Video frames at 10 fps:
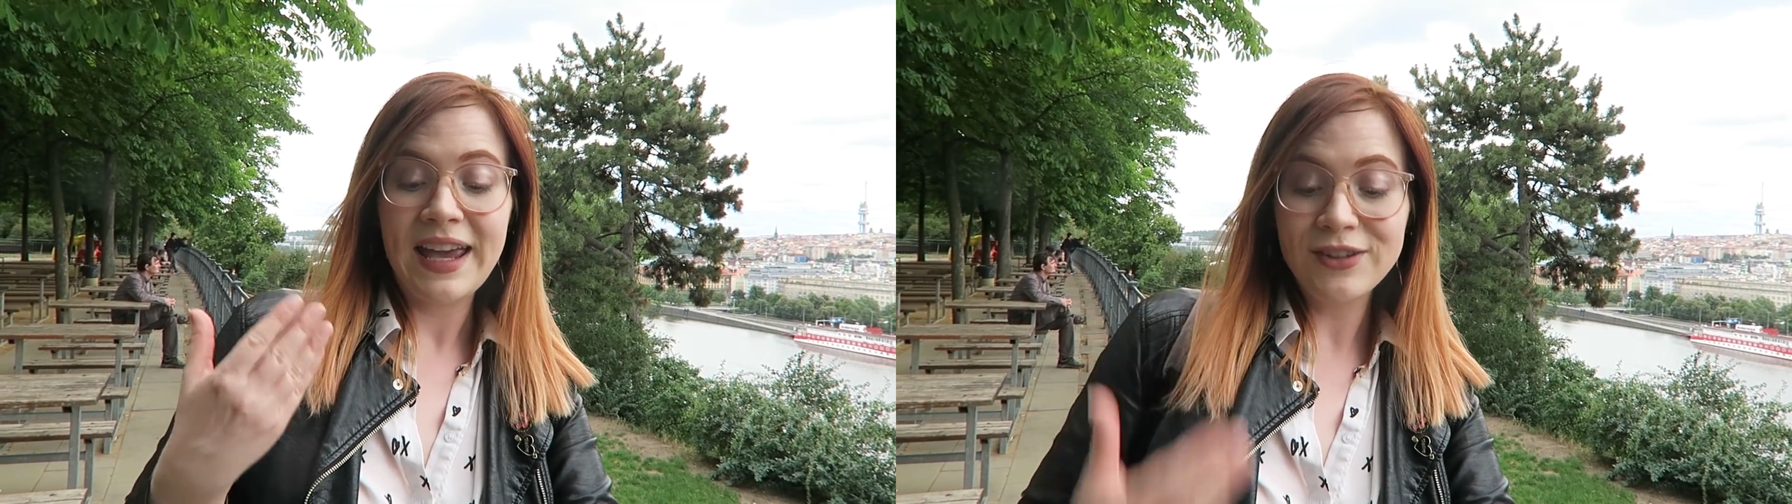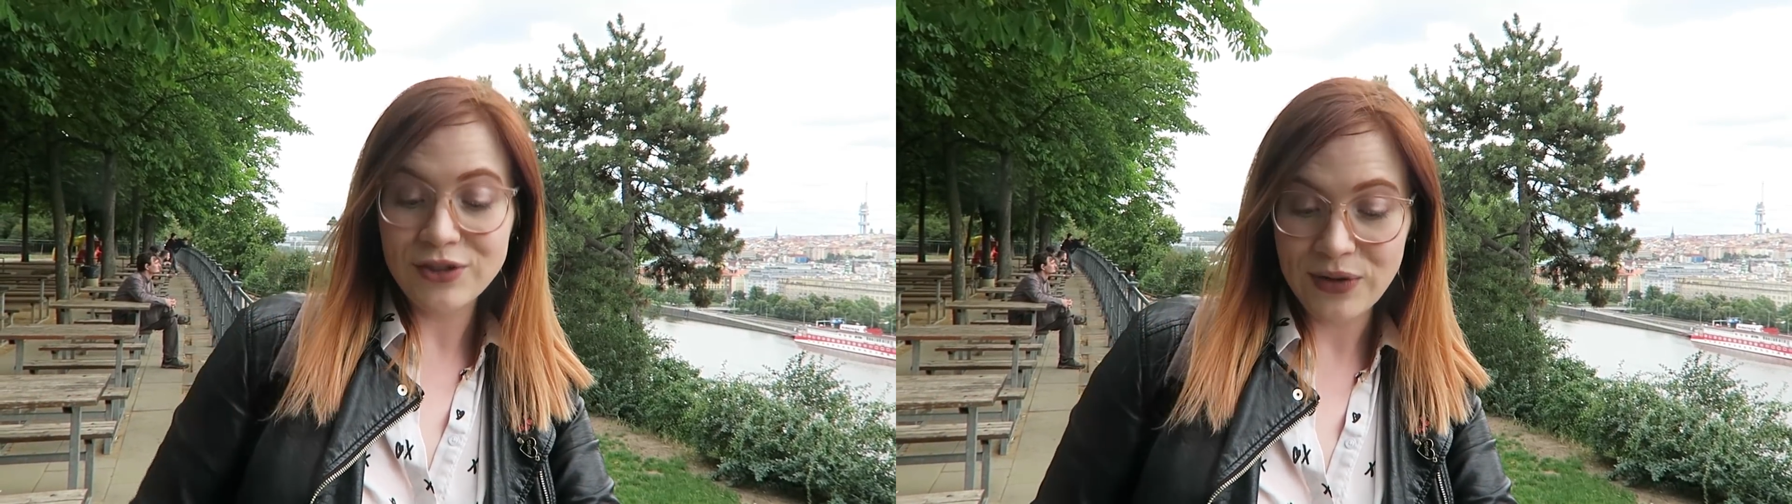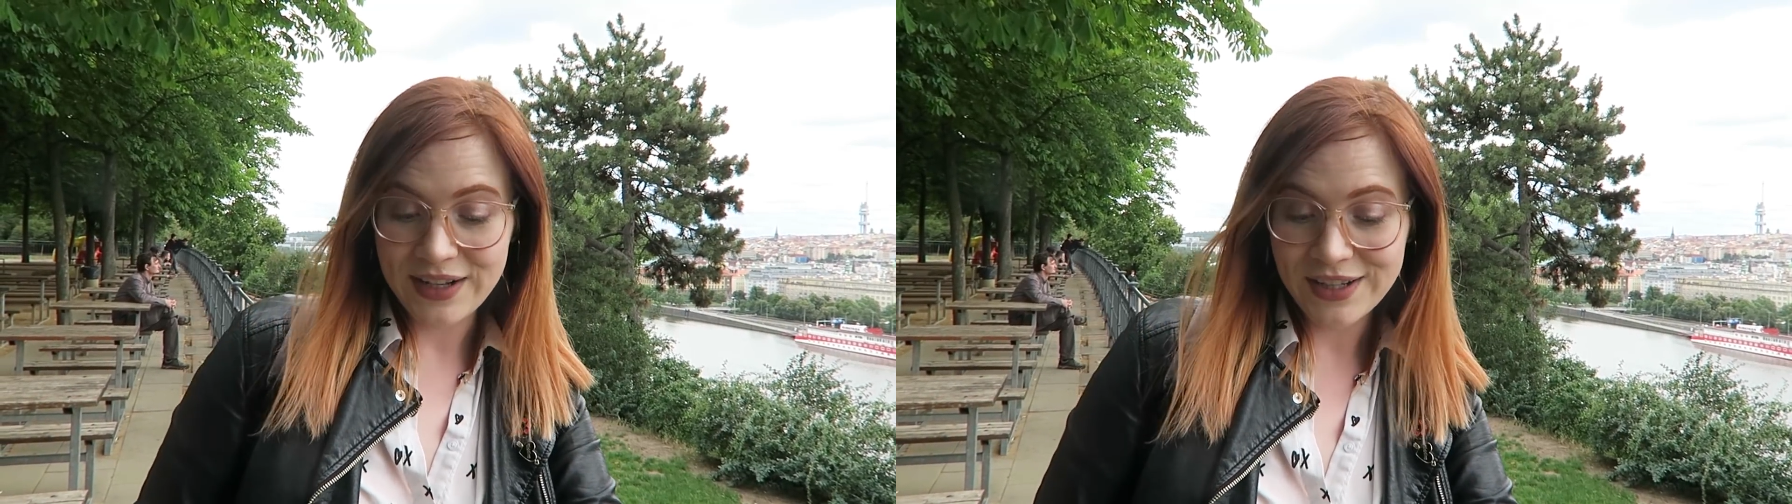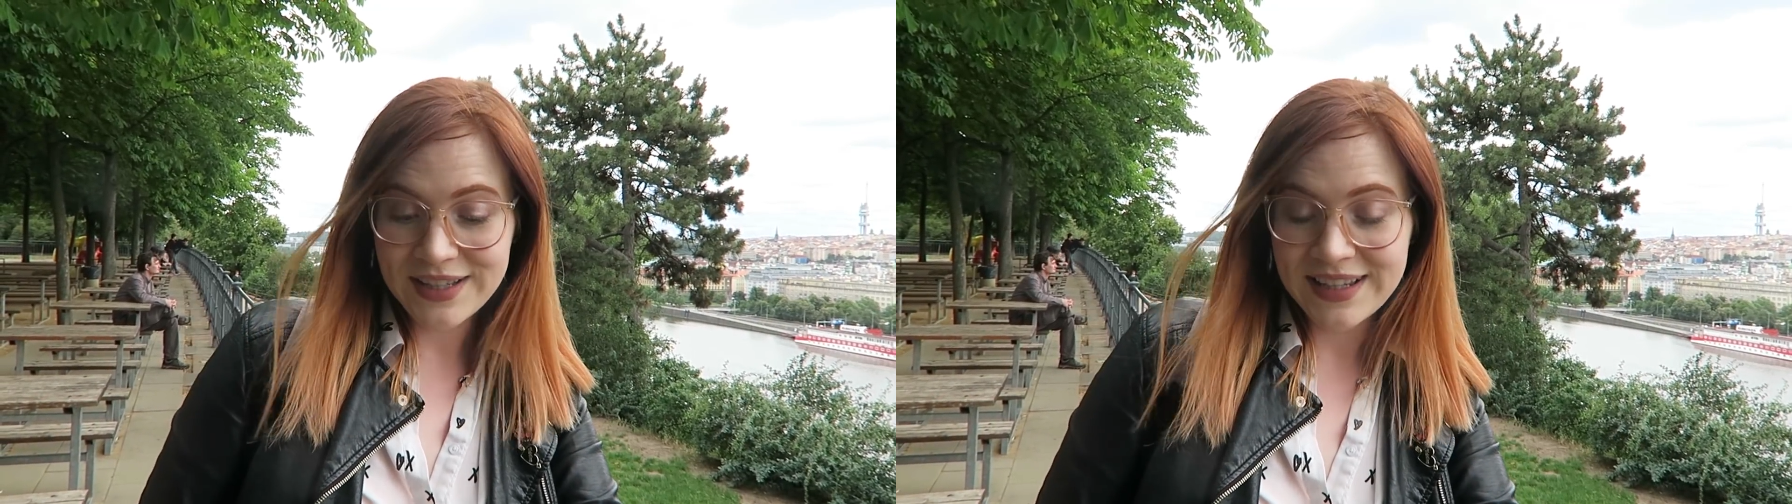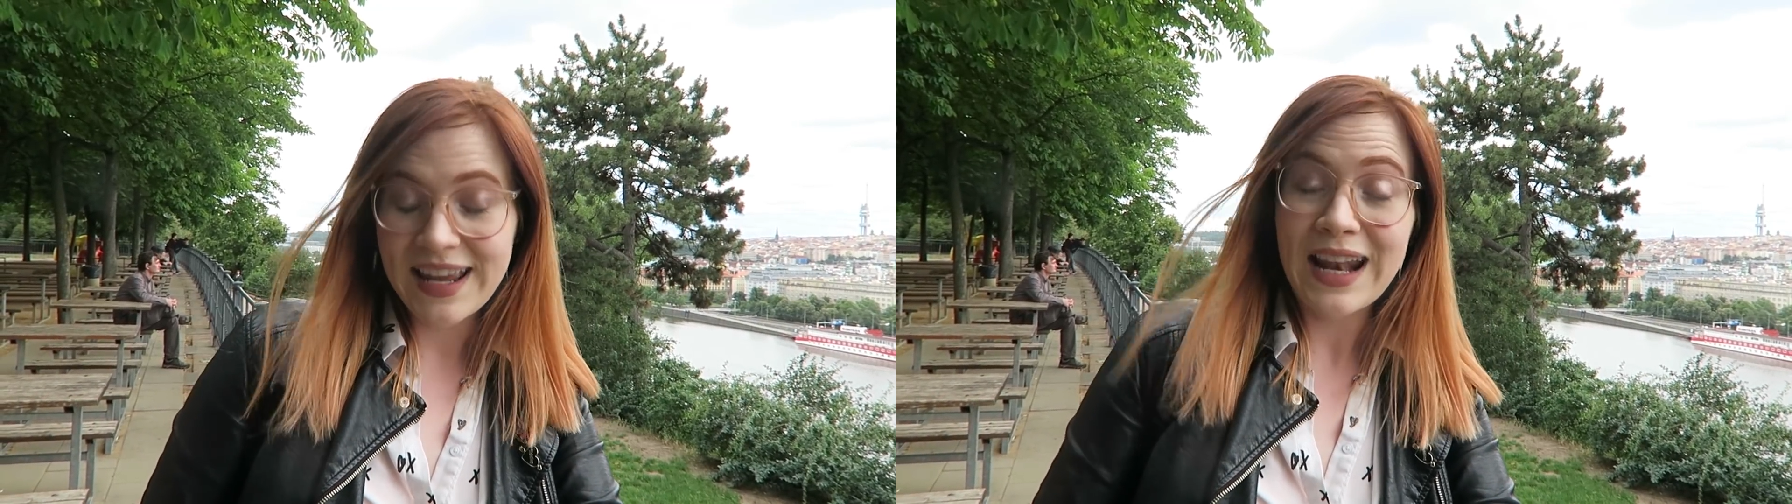
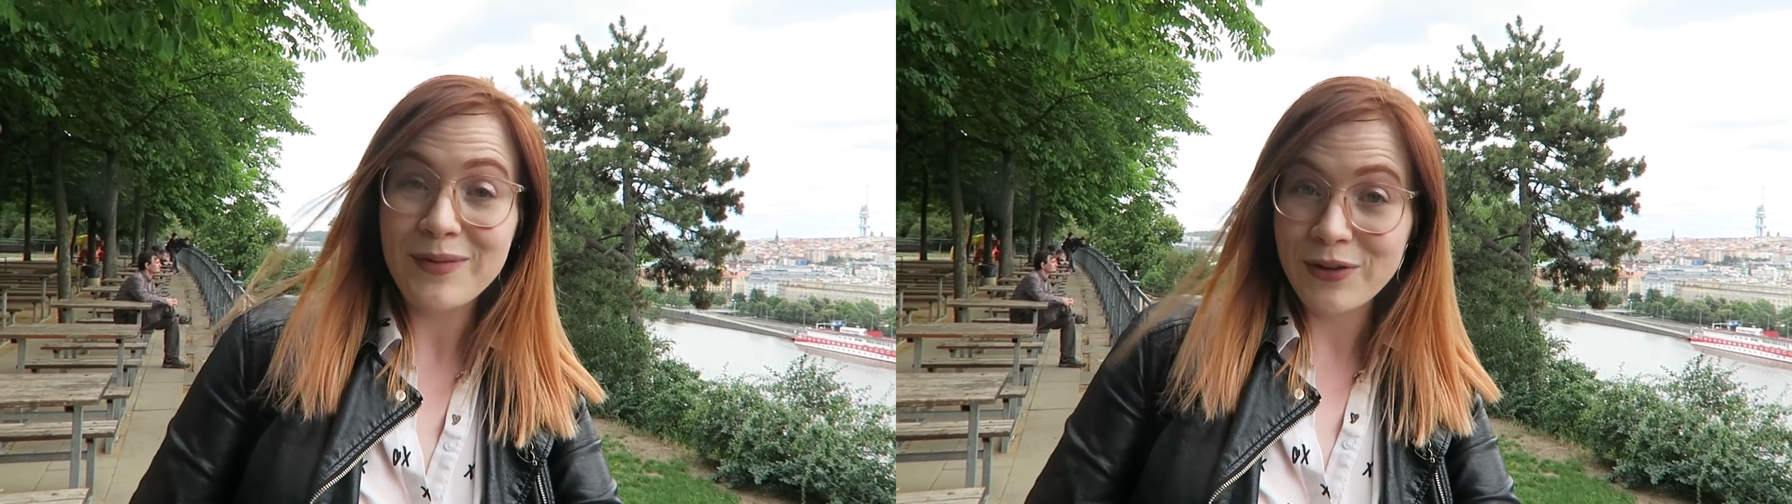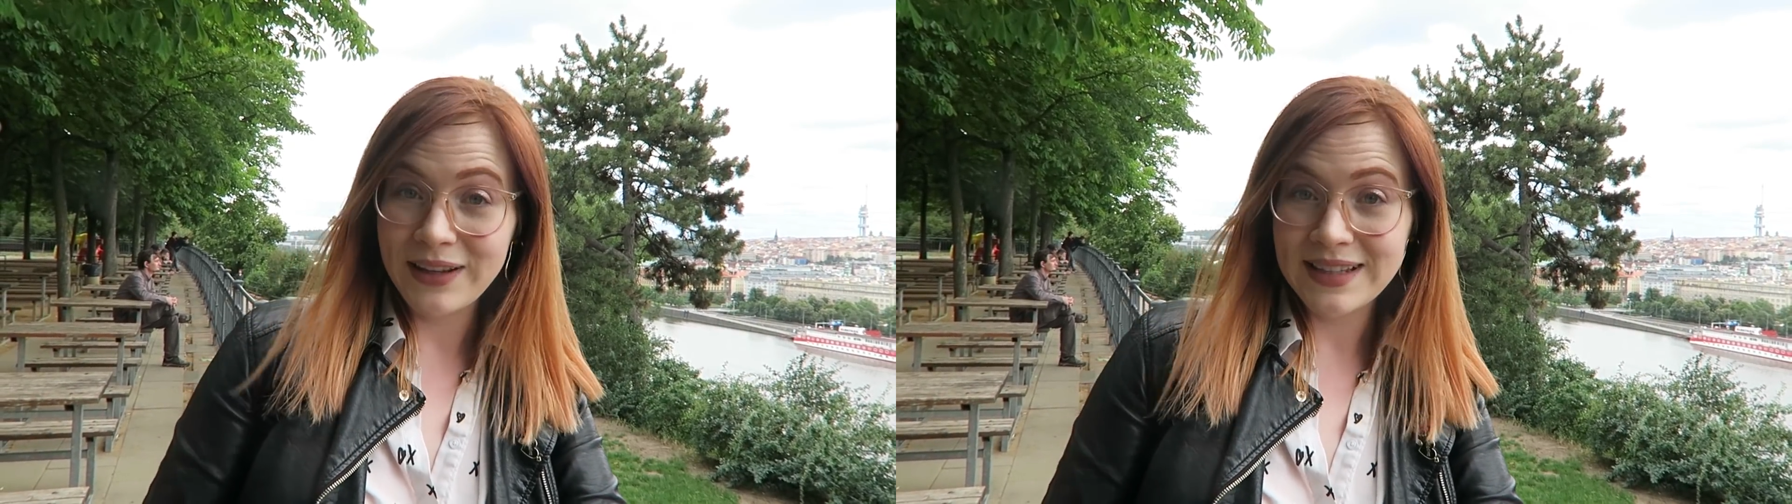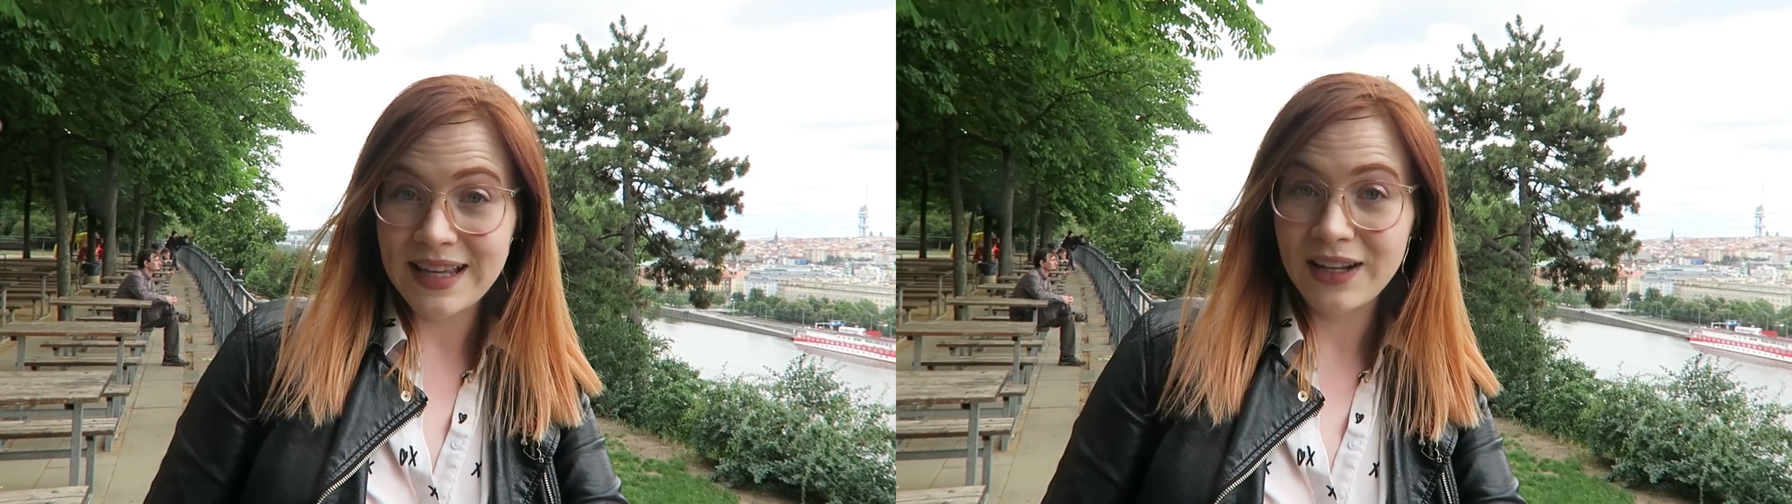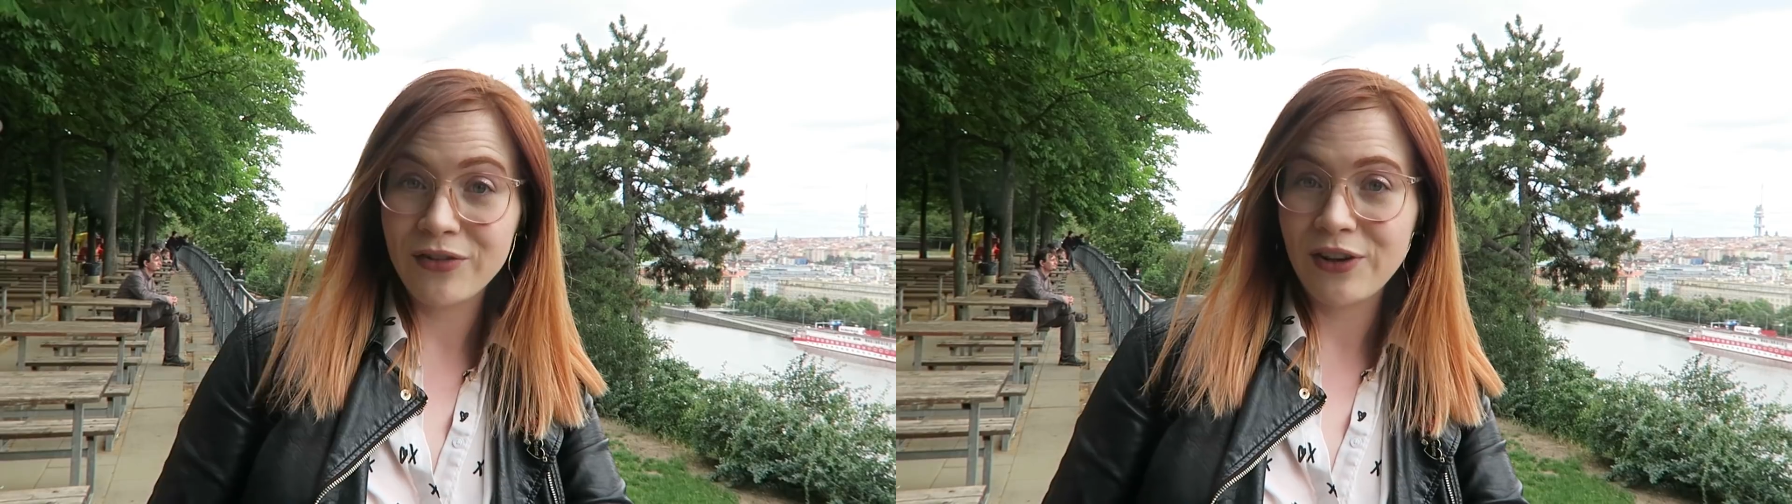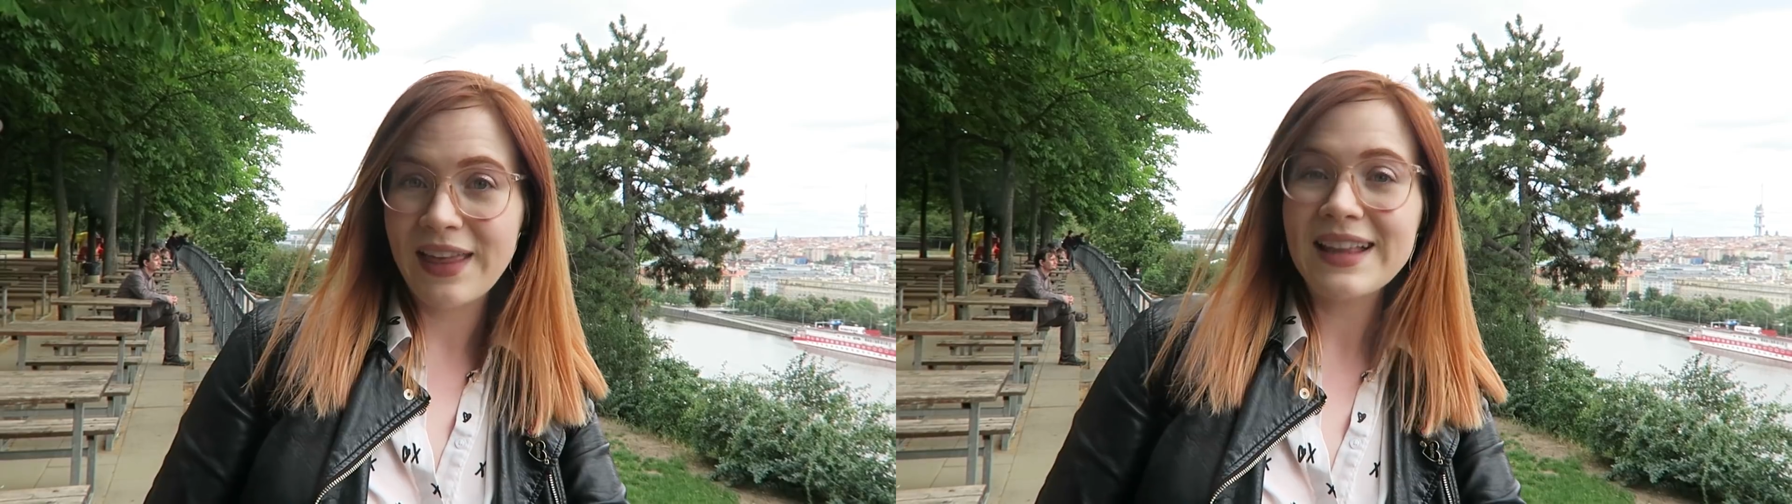illustrators, and I'm really excited
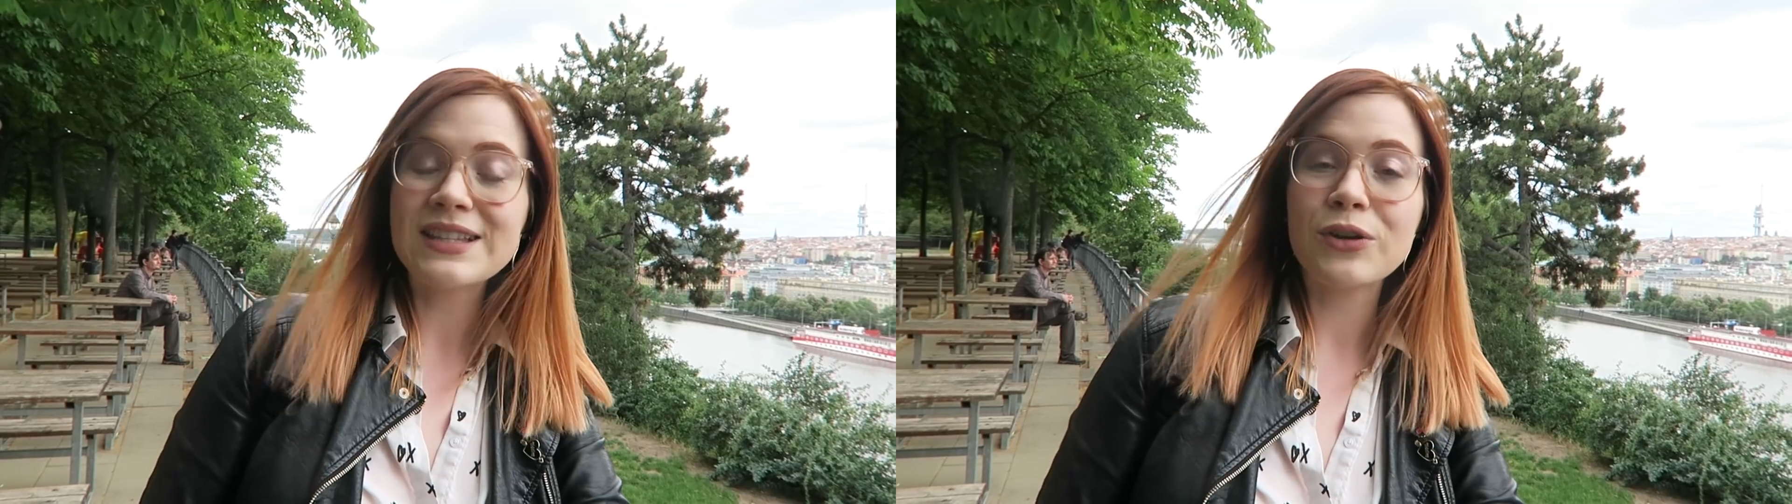for that.